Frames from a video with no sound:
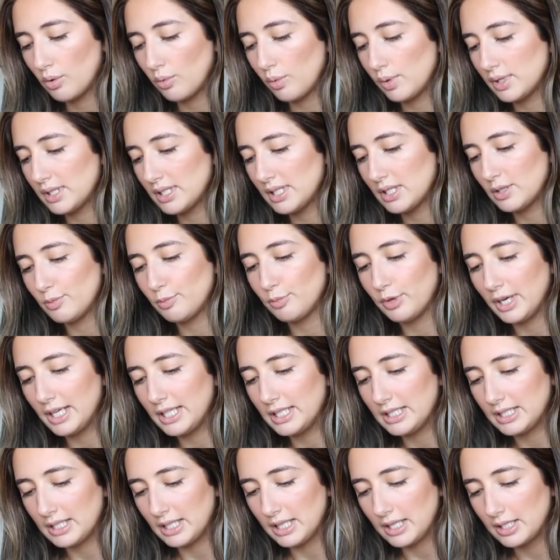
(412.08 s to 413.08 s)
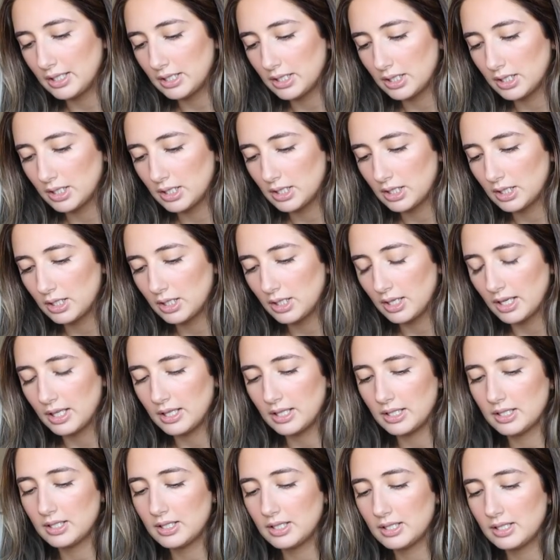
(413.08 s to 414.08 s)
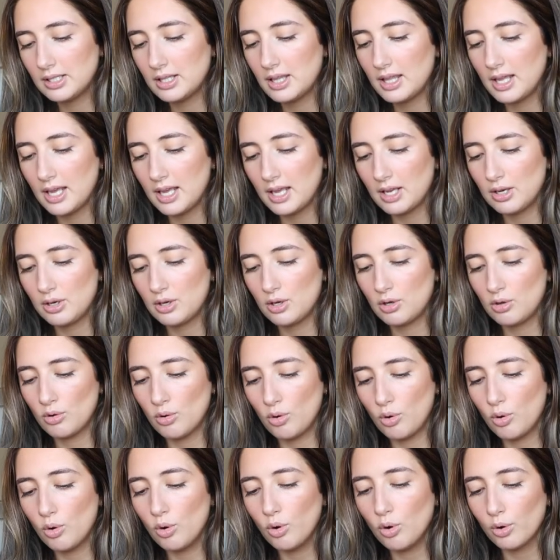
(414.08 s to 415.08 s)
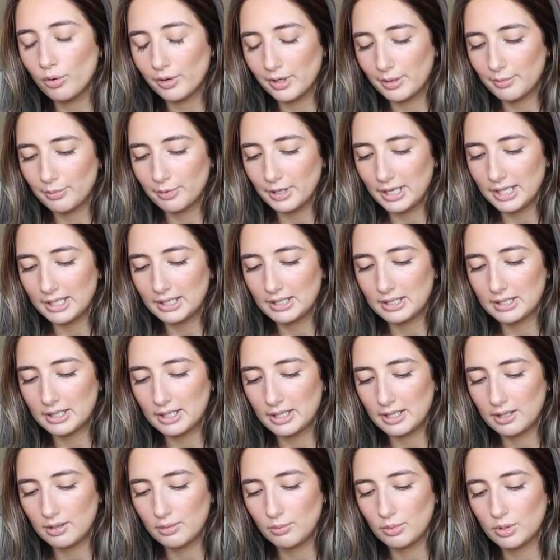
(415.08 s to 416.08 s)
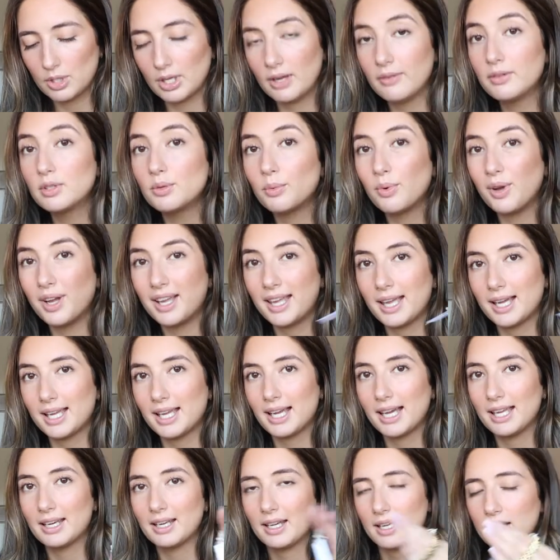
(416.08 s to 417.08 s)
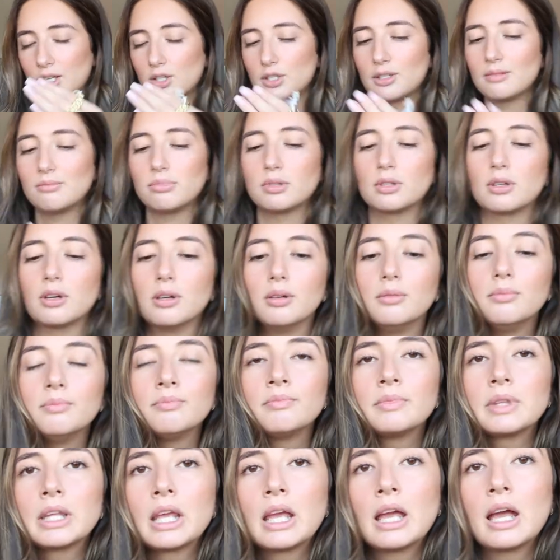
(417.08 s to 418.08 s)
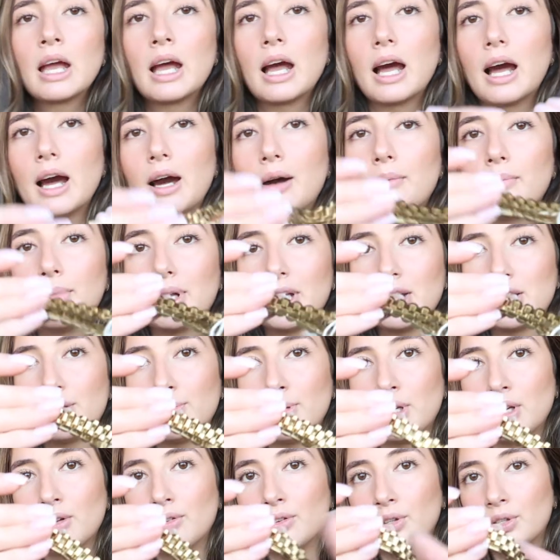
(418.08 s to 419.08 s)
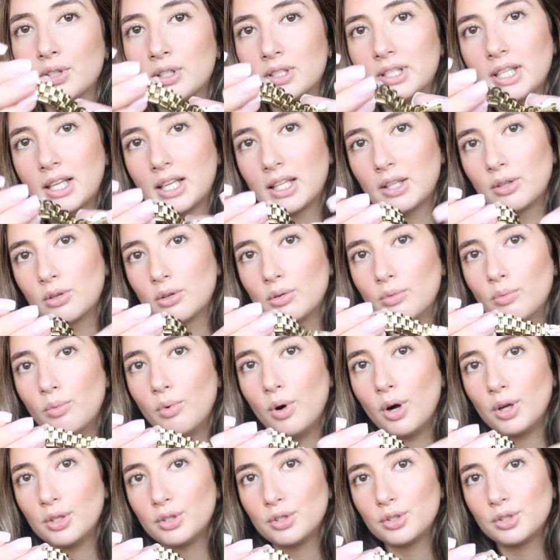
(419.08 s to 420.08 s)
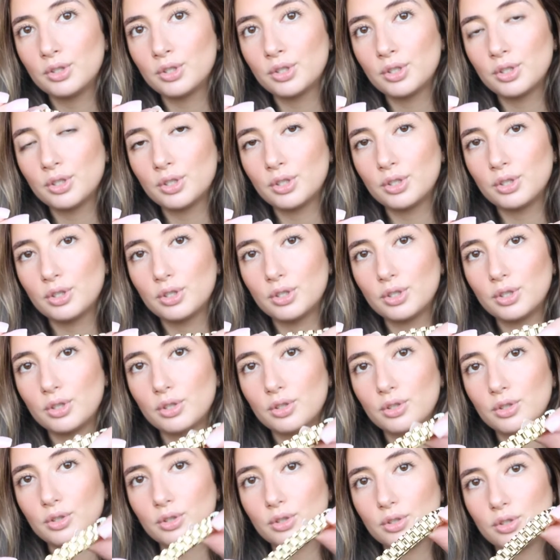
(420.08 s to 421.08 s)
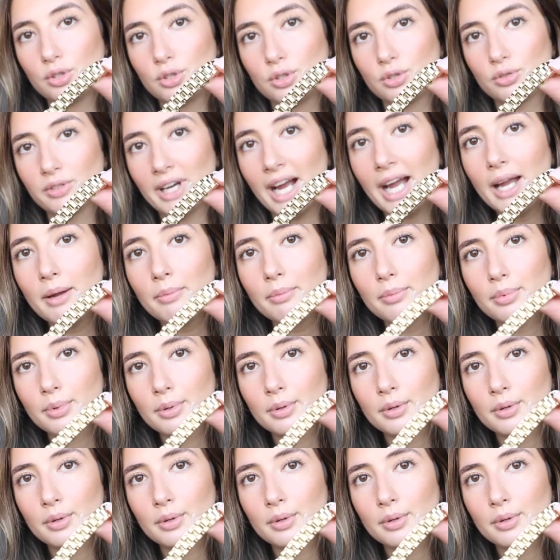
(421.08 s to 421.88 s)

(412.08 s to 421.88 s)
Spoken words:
was this bracelet, and this is their new Aura bracelet, which I have to work out how to actually put on, but it's beautiful. It looks like a little watch strap.